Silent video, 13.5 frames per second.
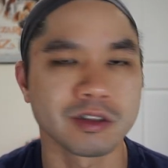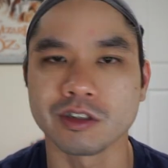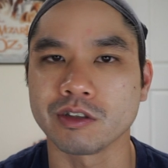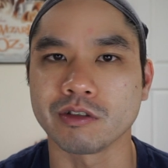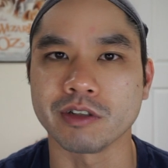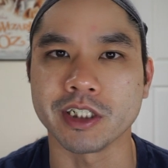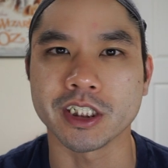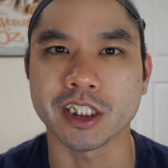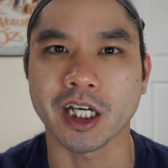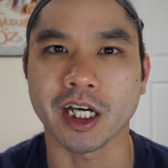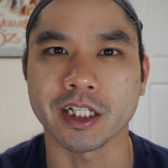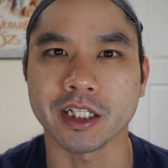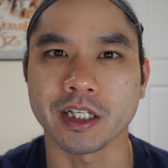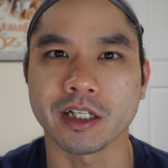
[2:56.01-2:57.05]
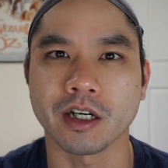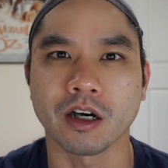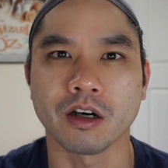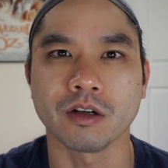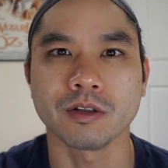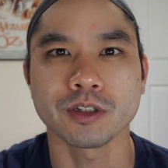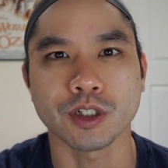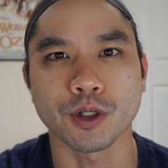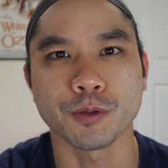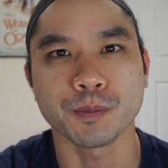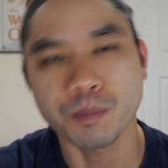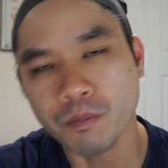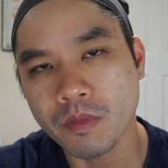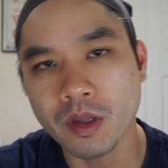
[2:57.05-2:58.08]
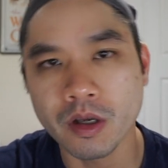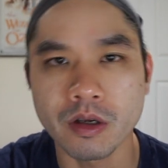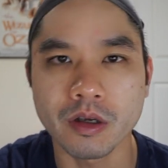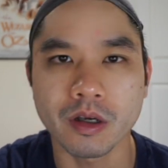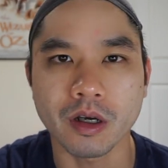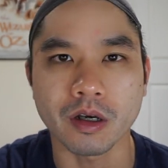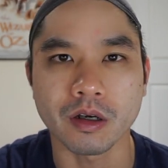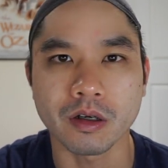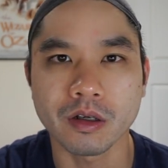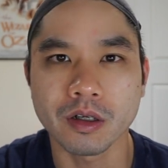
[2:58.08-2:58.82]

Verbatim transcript: screenshotting it all. So yeah,